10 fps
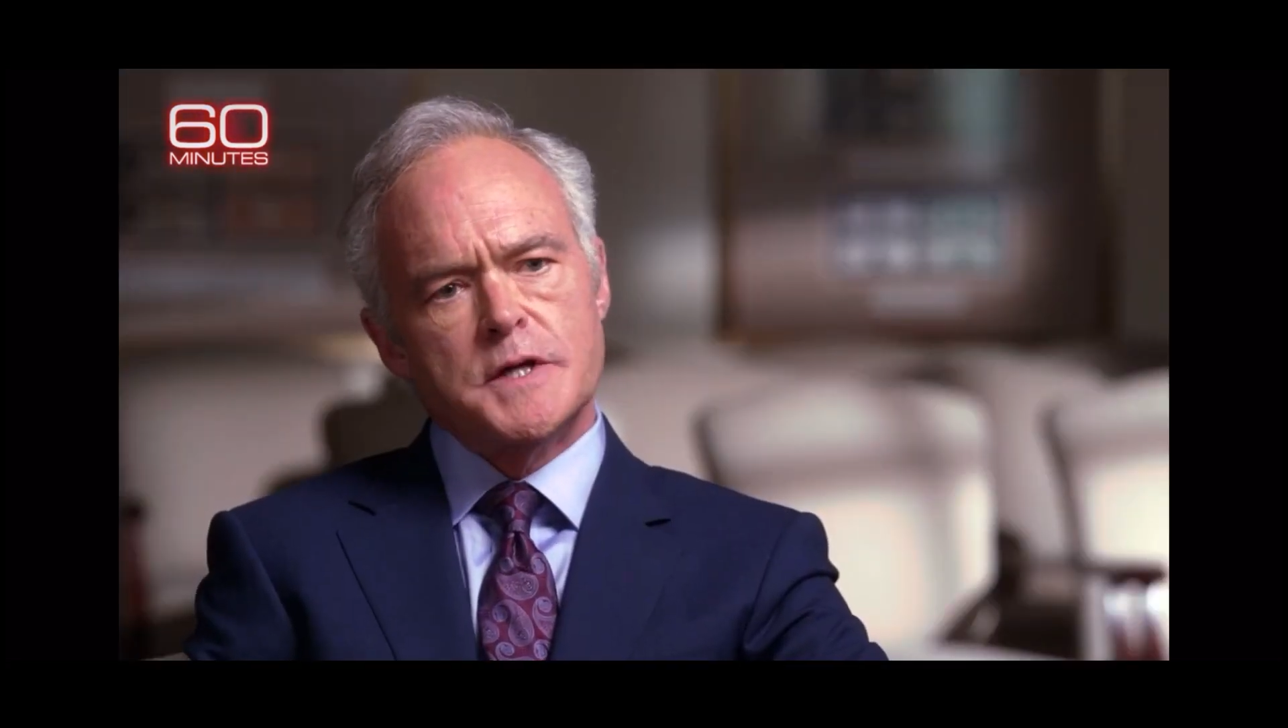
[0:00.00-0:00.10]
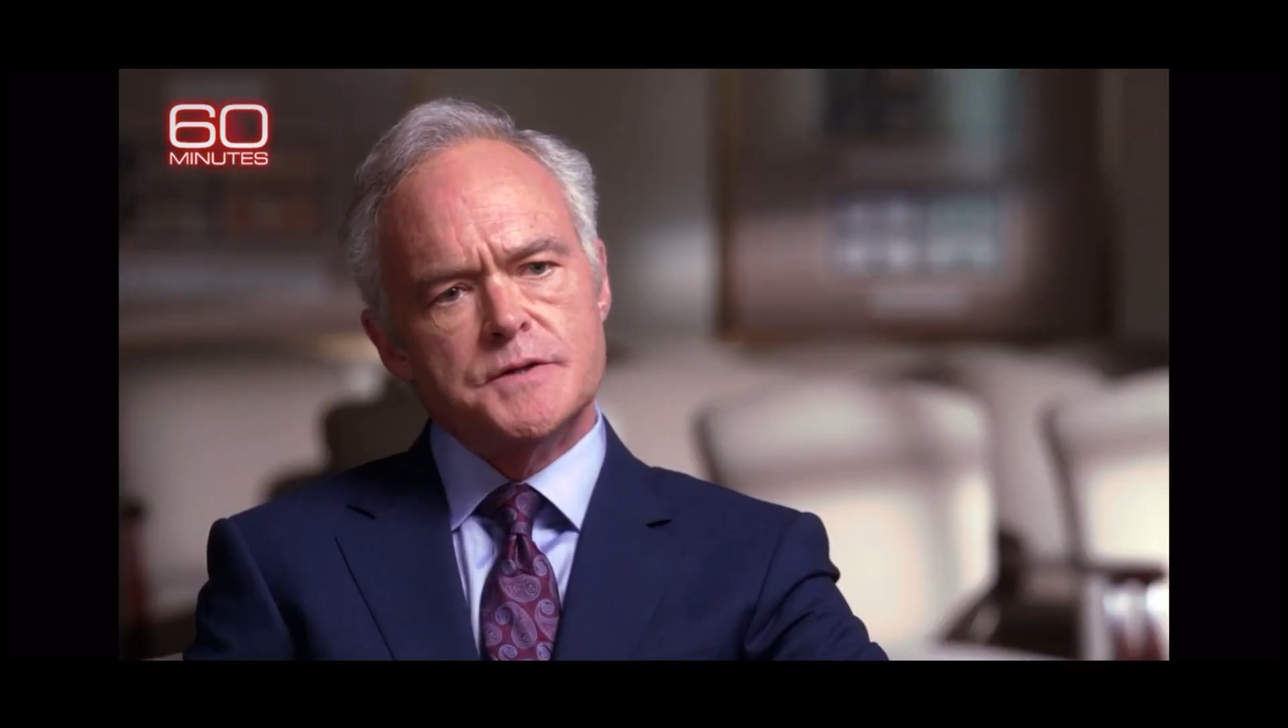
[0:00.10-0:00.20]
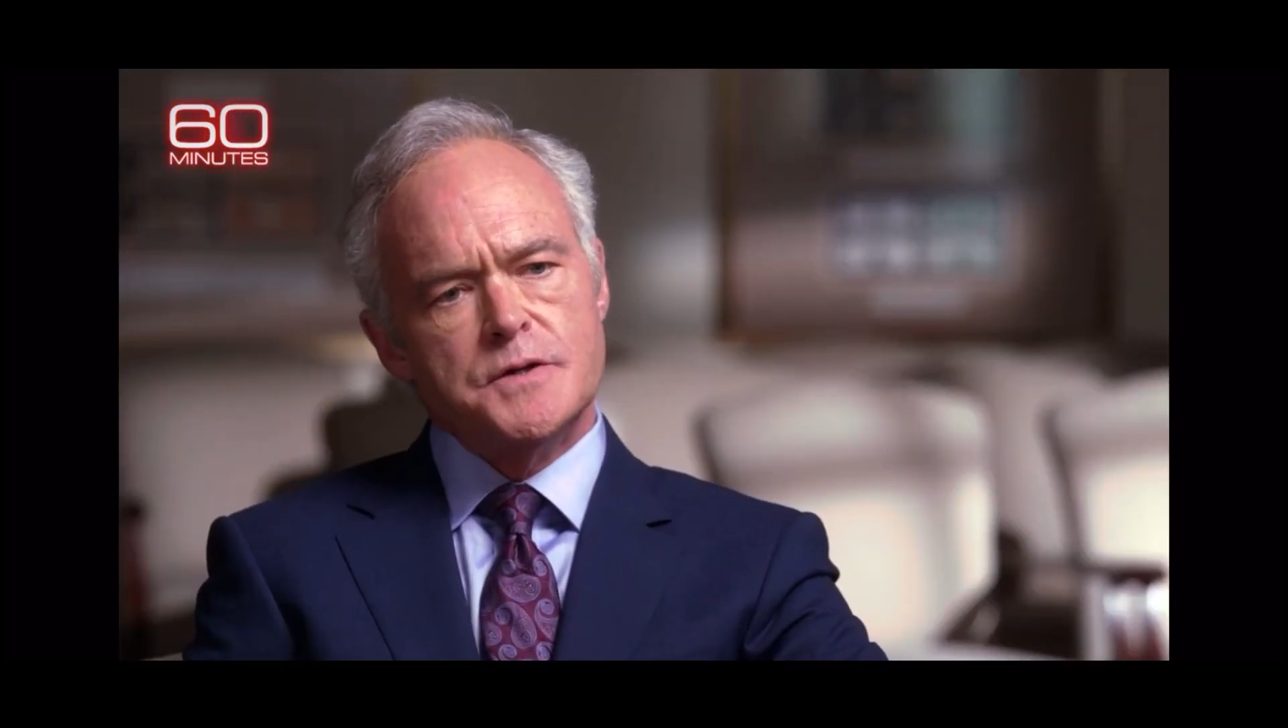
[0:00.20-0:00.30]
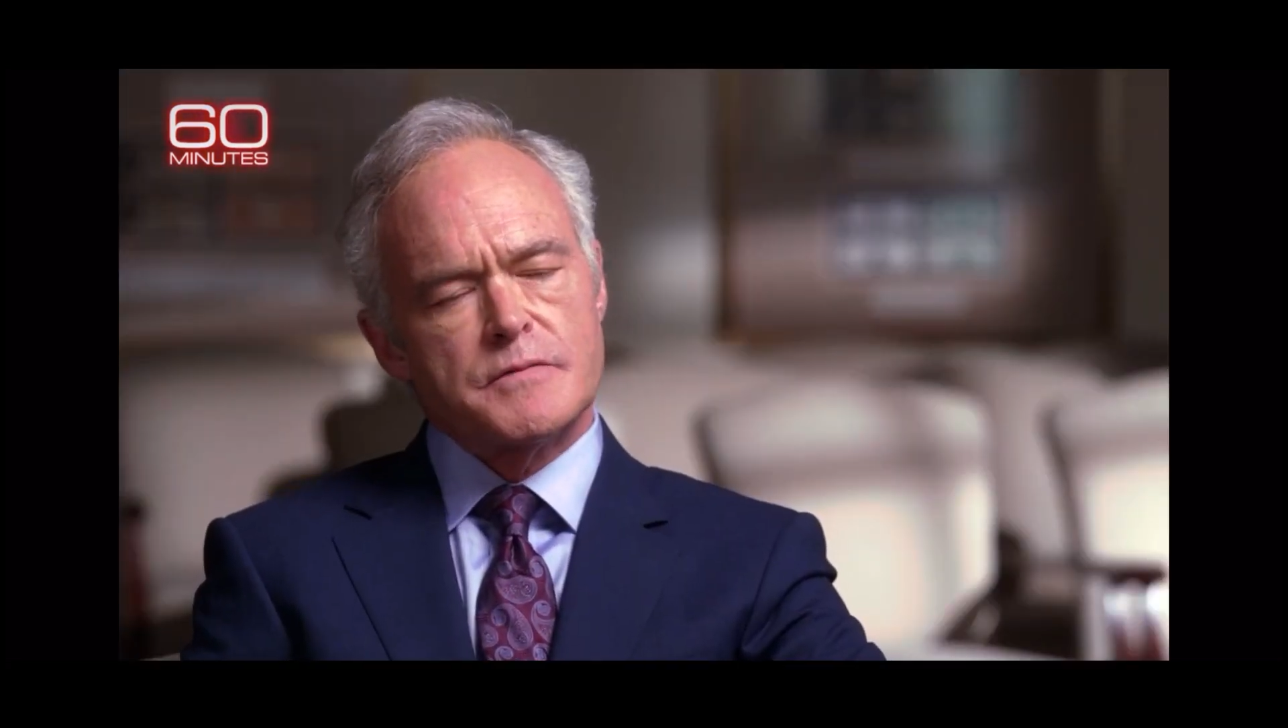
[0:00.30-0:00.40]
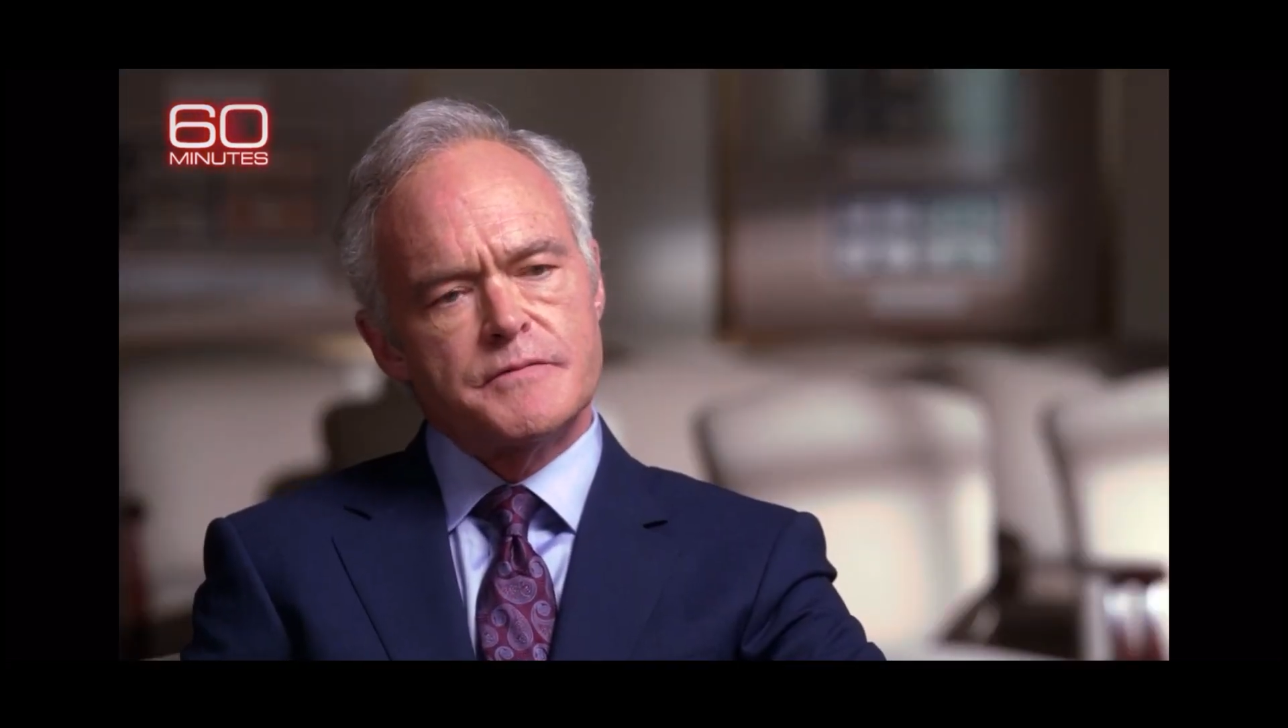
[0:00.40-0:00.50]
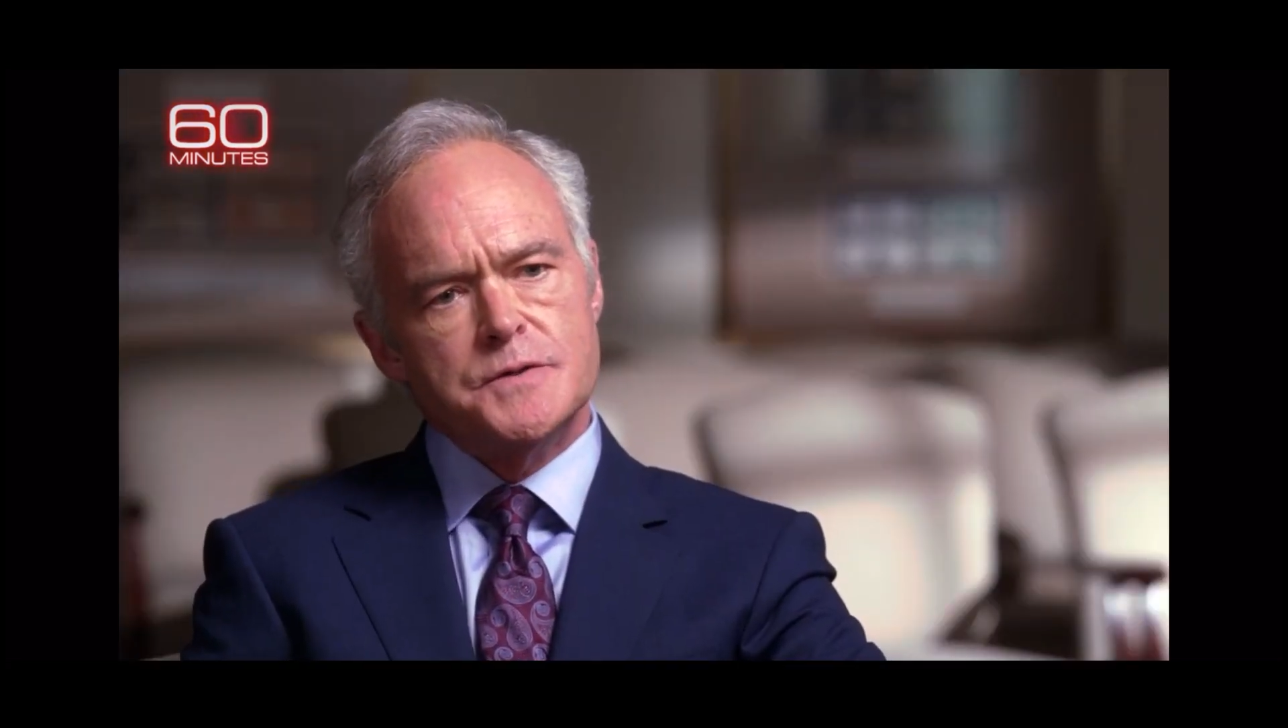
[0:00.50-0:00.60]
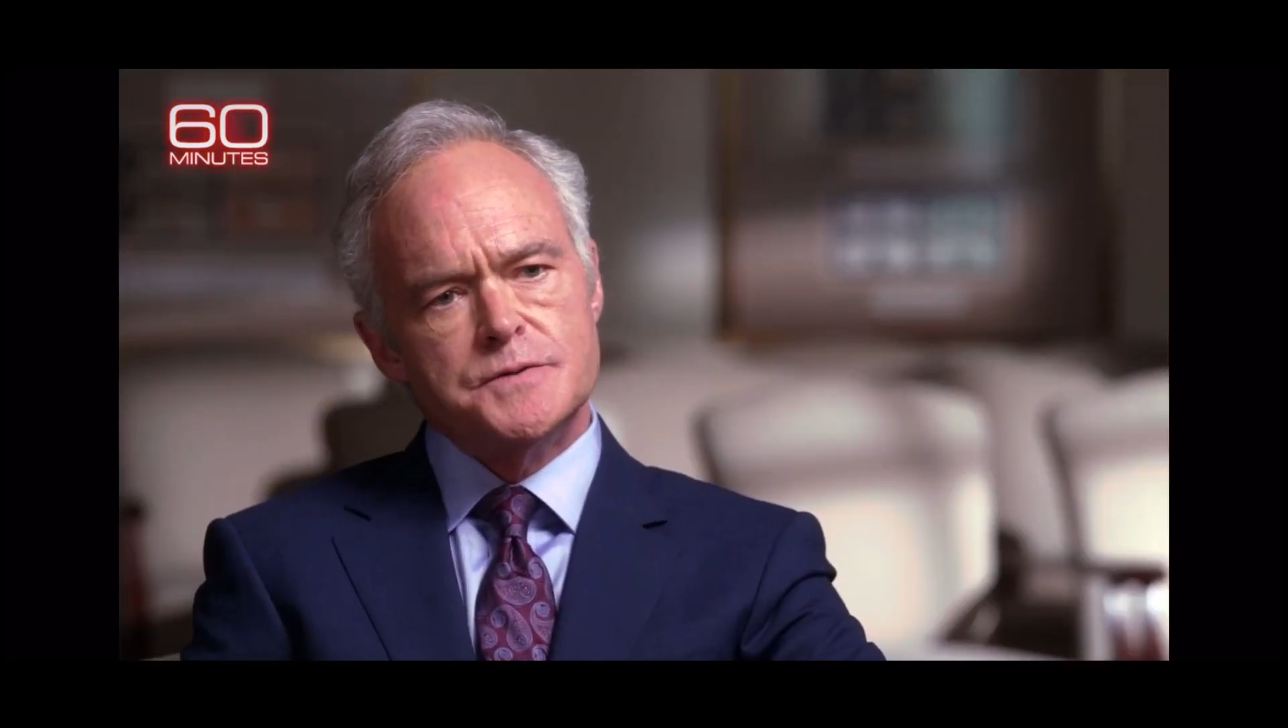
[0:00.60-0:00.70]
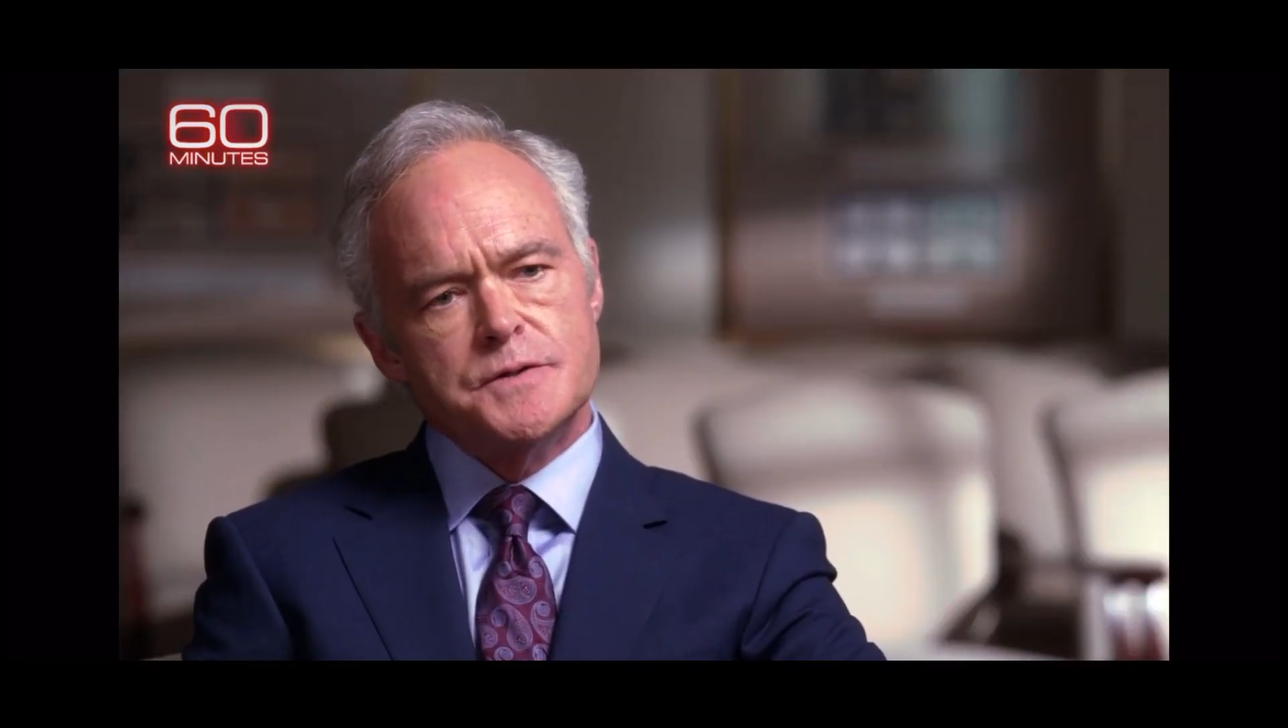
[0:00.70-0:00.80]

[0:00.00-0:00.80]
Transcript: in your view,